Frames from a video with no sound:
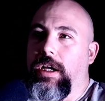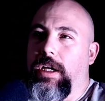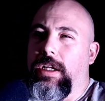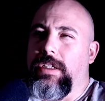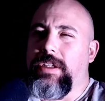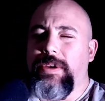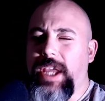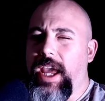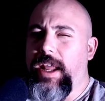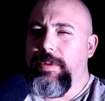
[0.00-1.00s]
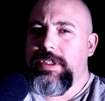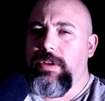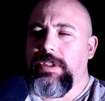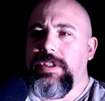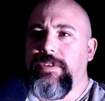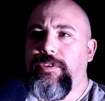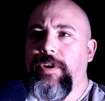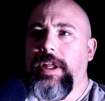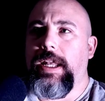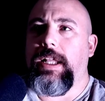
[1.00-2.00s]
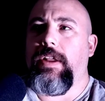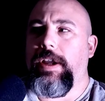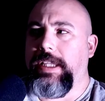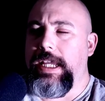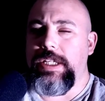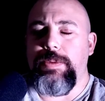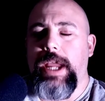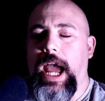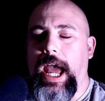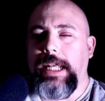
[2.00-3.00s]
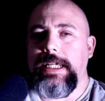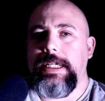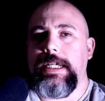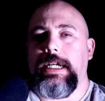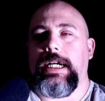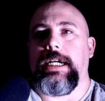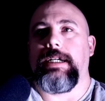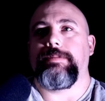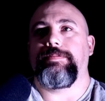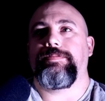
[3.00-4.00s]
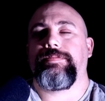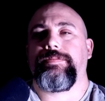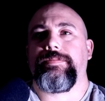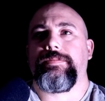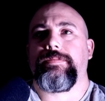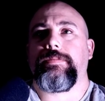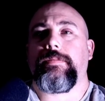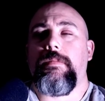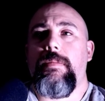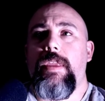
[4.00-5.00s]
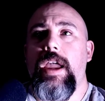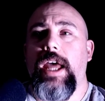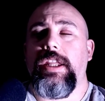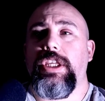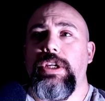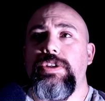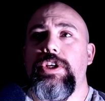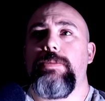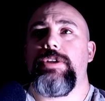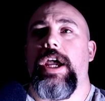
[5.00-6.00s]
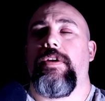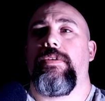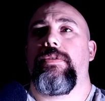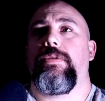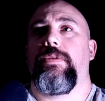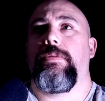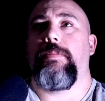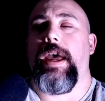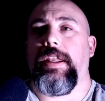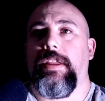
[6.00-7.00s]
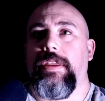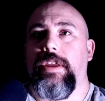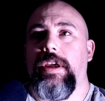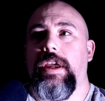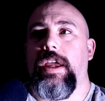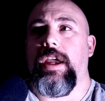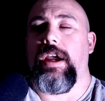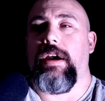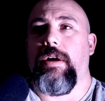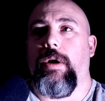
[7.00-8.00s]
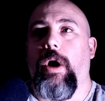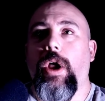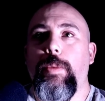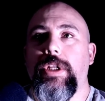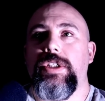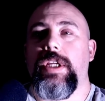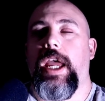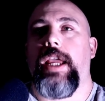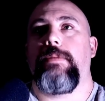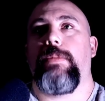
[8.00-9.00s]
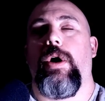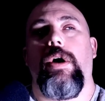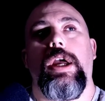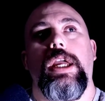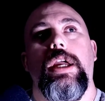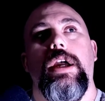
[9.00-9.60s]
So yeah, there was lots of little ideas we had. And the YouTube channel meant that I would say my